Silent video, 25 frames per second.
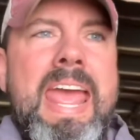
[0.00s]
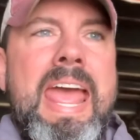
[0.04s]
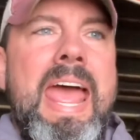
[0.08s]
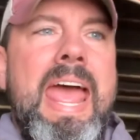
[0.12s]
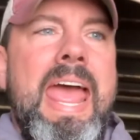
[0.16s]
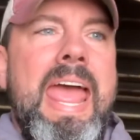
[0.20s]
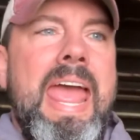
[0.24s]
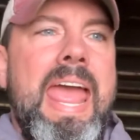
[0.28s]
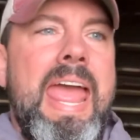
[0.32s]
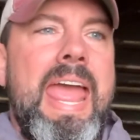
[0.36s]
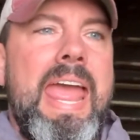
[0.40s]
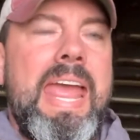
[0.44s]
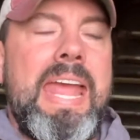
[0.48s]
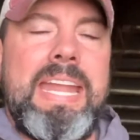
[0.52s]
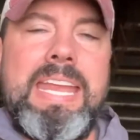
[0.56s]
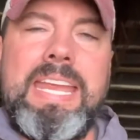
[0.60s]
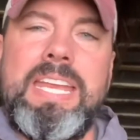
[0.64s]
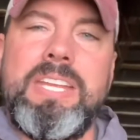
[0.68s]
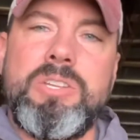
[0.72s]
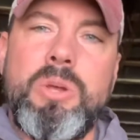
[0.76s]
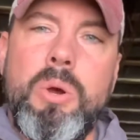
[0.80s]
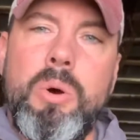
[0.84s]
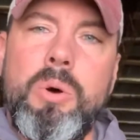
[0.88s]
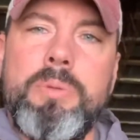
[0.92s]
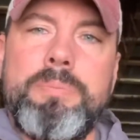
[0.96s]
And he
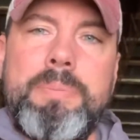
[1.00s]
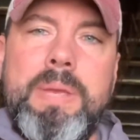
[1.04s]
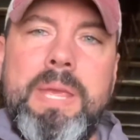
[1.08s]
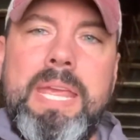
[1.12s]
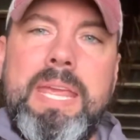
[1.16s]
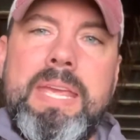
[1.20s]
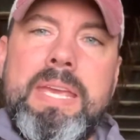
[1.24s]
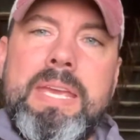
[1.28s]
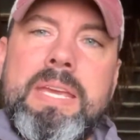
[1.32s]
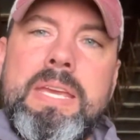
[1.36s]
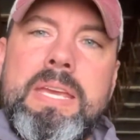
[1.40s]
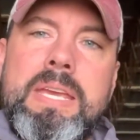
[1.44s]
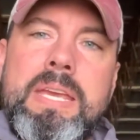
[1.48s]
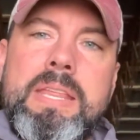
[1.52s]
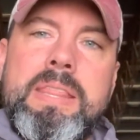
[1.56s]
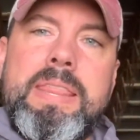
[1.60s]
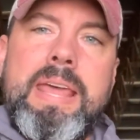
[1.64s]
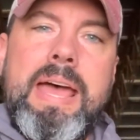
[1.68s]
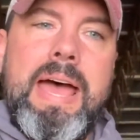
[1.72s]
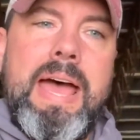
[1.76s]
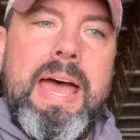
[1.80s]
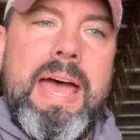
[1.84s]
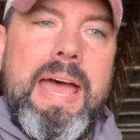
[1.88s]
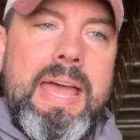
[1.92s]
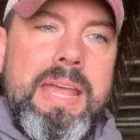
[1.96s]
told me
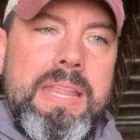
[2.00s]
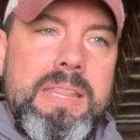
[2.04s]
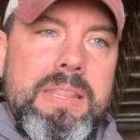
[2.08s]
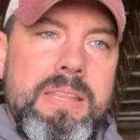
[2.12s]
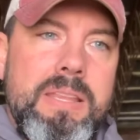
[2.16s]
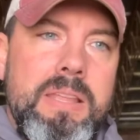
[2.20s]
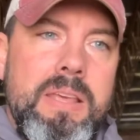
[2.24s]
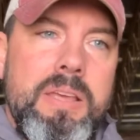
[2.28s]
that